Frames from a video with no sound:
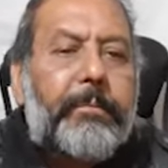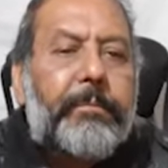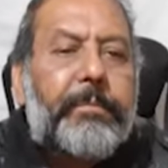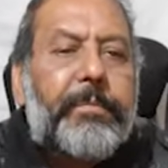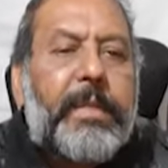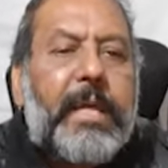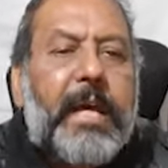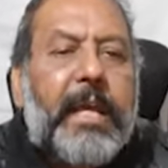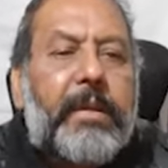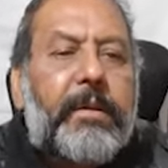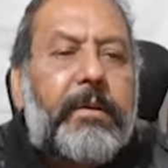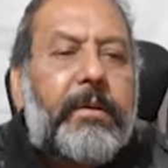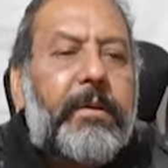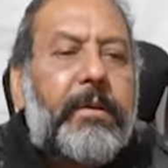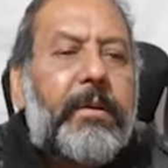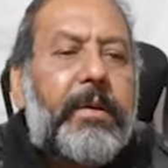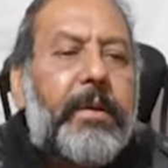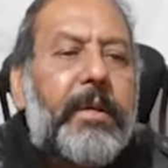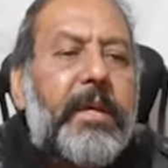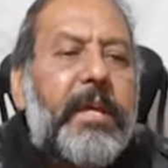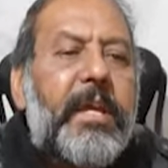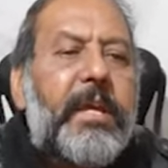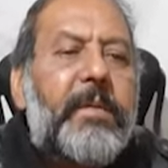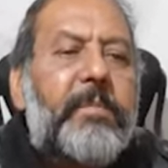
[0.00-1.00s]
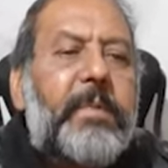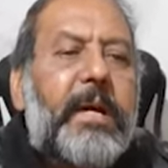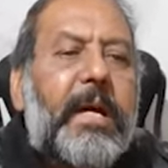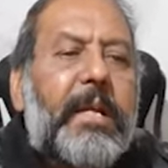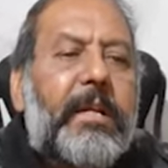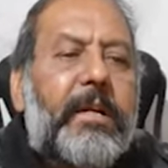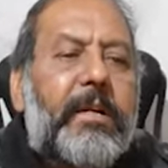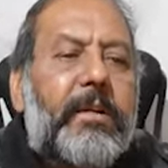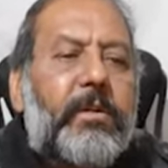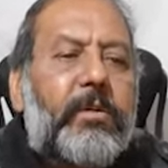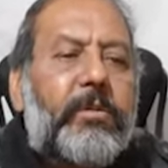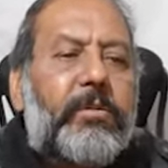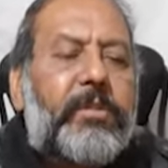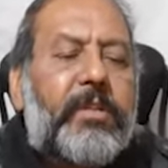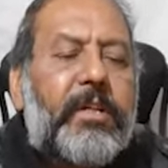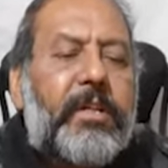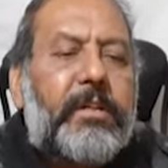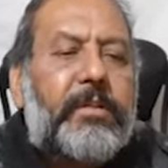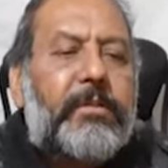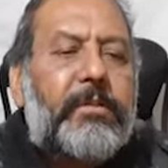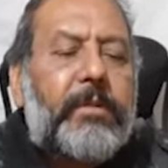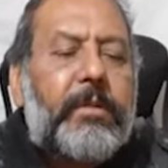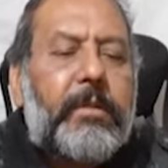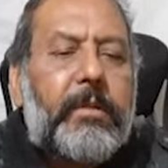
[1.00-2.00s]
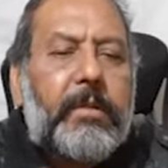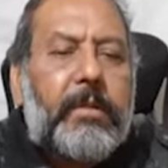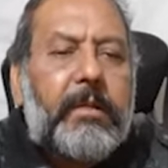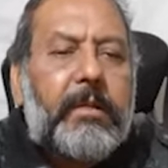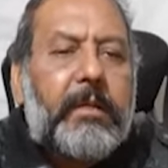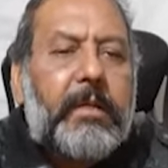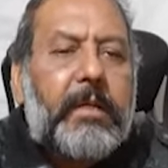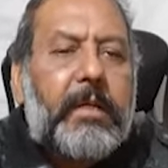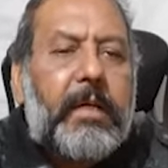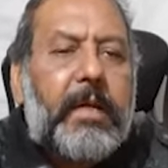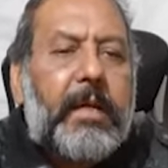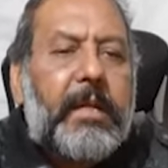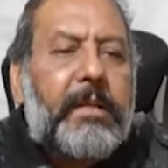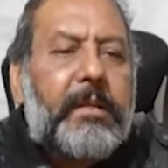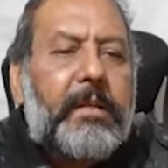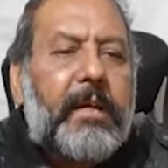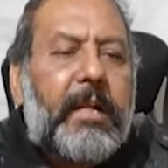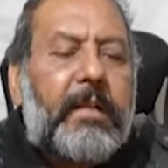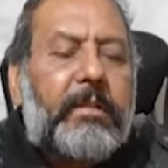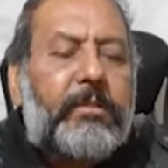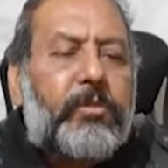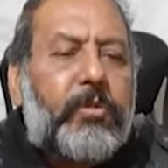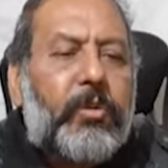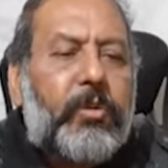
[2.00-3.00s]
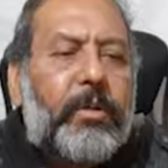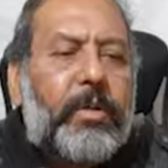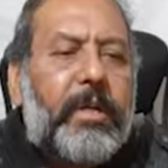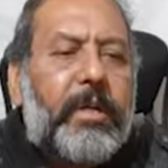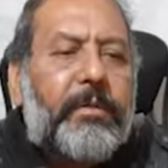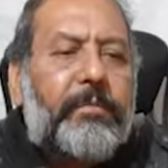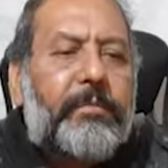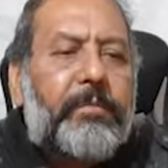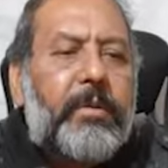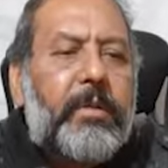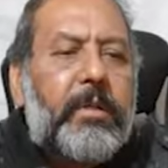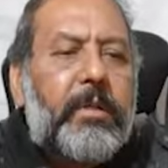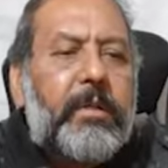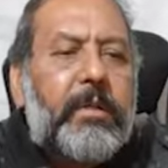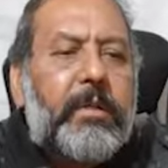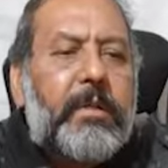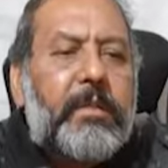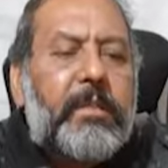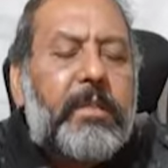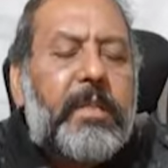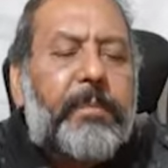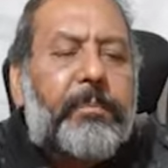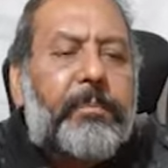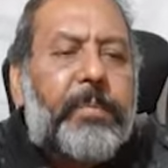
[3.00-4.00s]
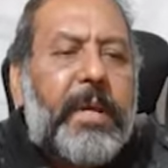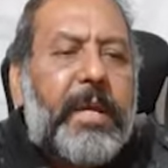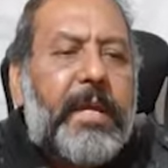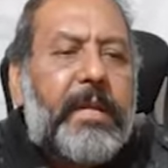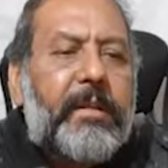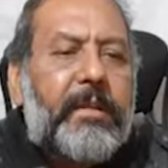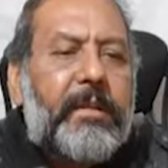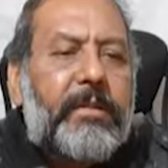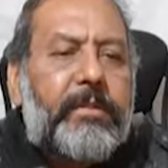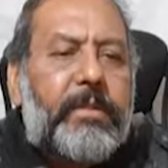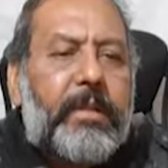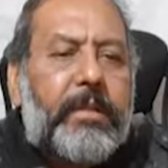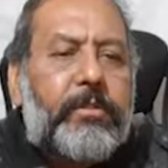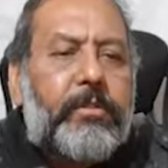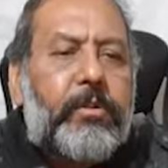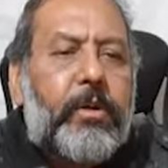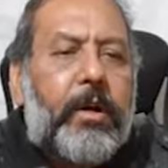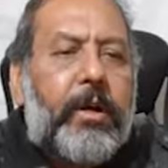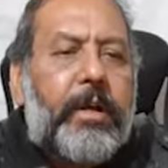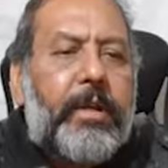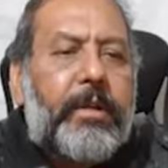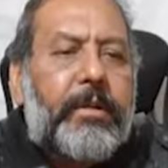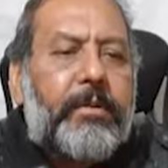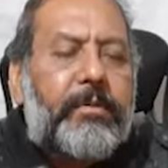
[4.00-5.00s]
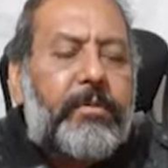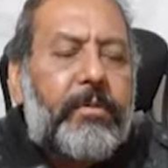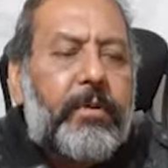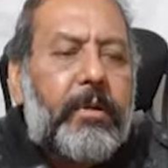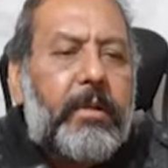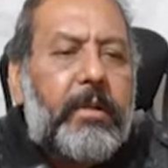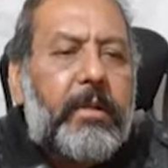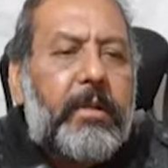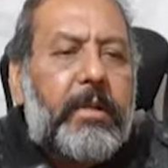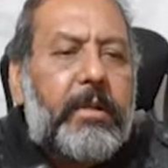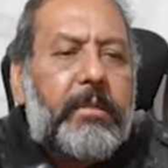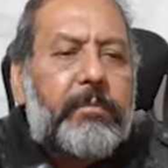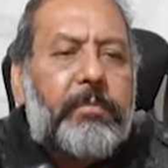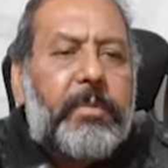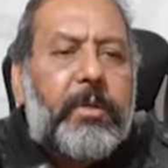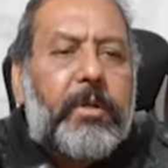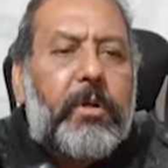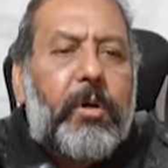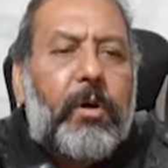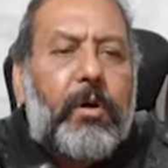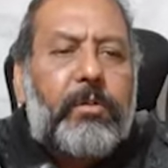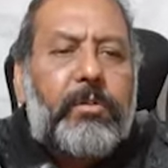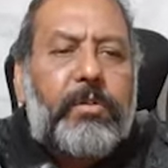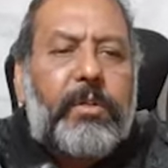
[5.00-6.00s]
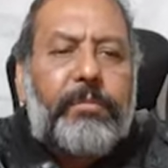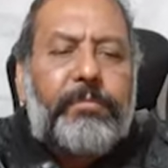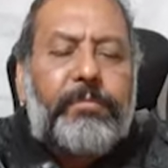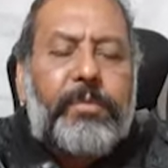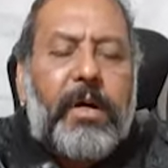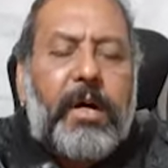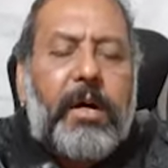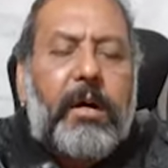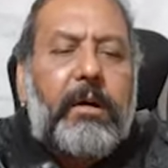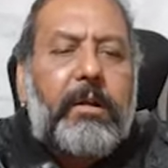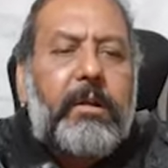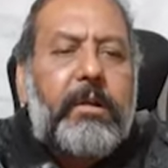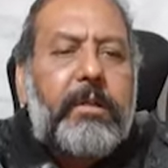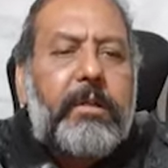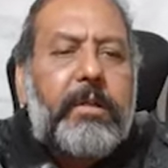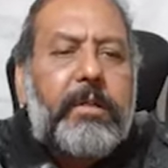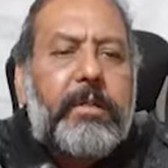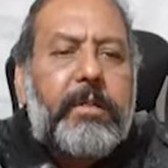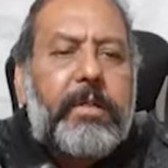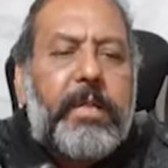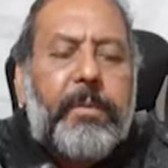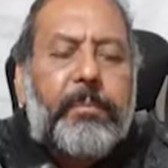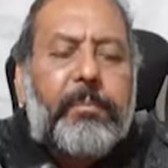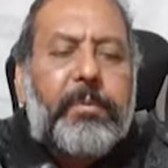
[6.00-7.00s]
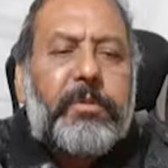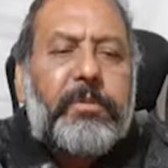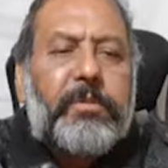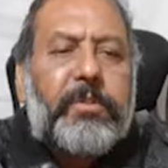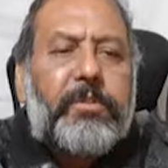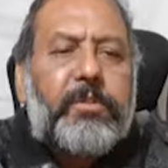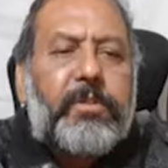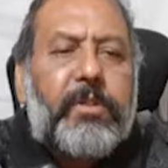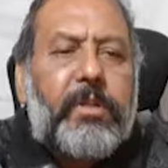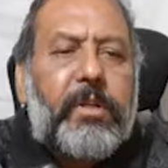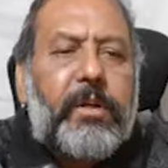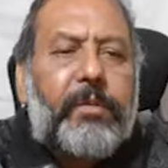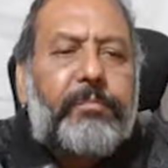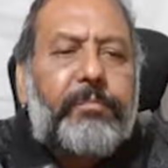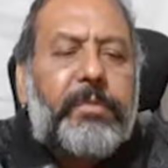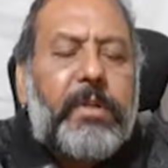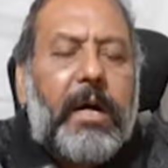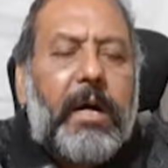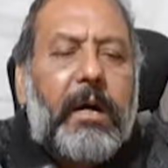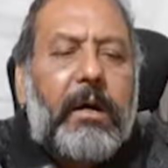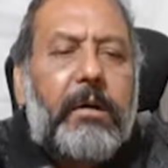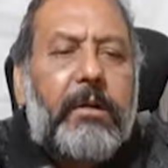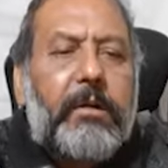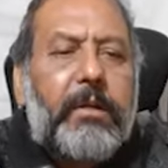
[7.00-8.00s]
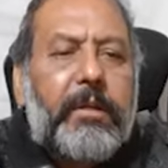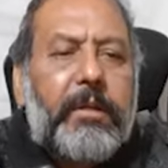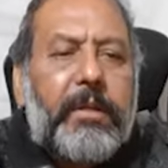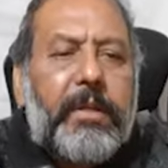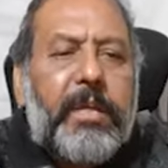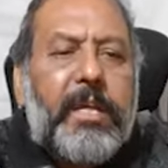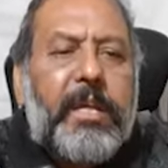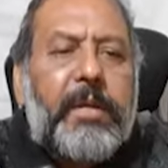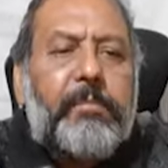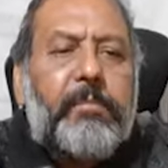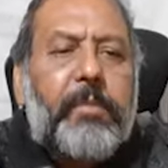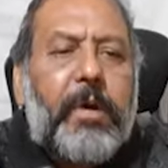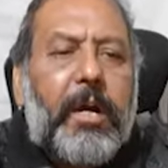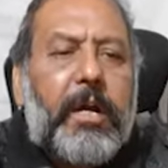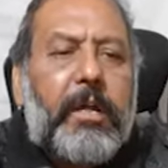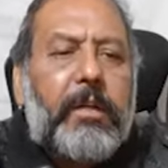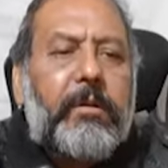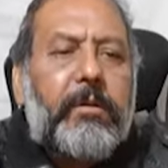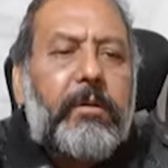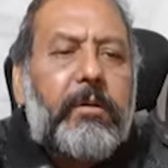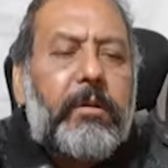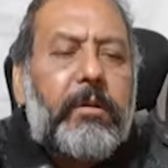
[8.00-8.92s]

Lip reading: Then amyloidosis can also give the pain in the joints because of the deposition of the amyloid